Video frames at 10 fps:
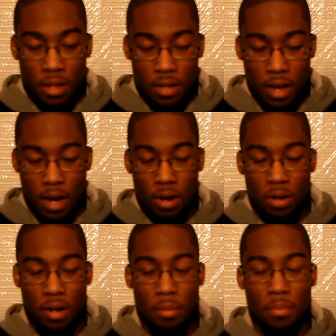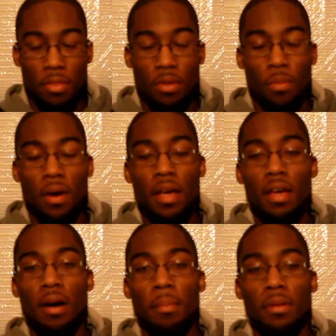Now the
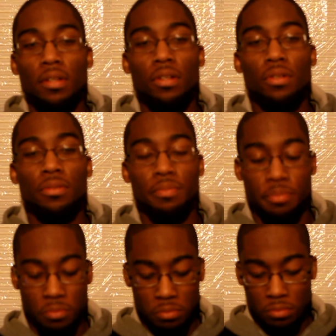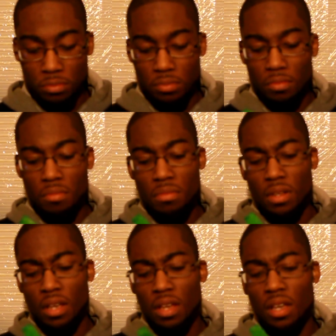way a balloon
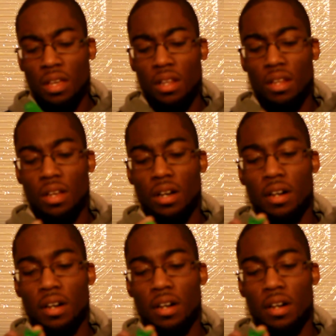it's